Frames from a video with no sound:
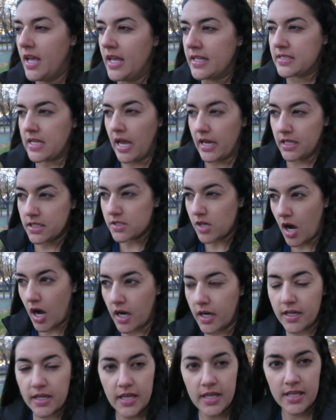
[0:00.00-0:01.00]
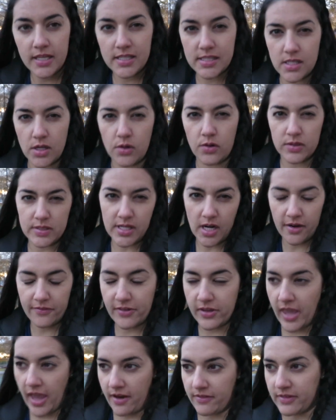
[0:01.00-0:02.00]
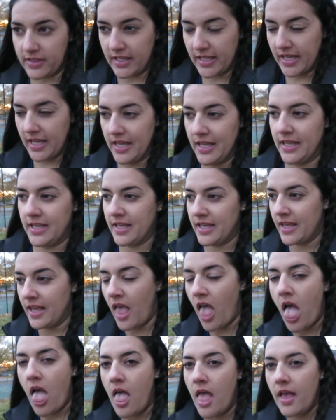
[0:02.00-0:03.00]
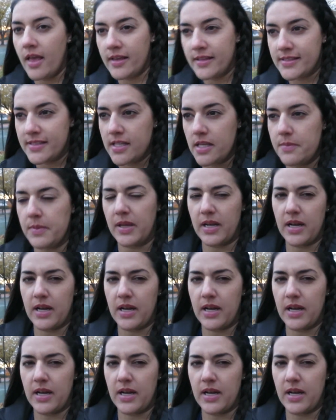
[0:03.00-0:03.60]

It's kind of dark, so sorry if you can't really see